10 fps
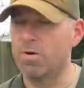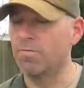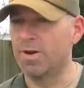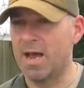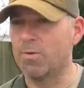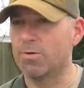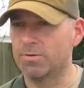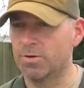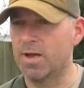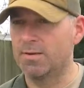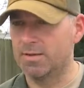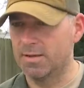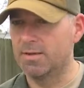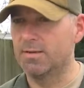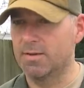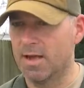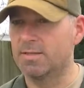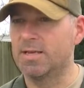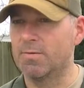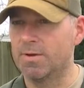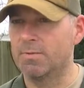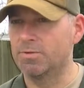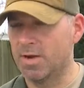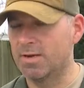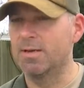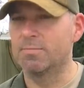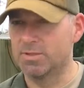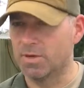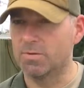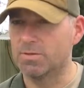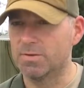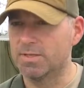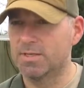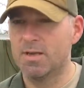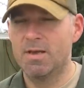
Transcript: over an hour trying to get contact with him, trying to get him to talk to us.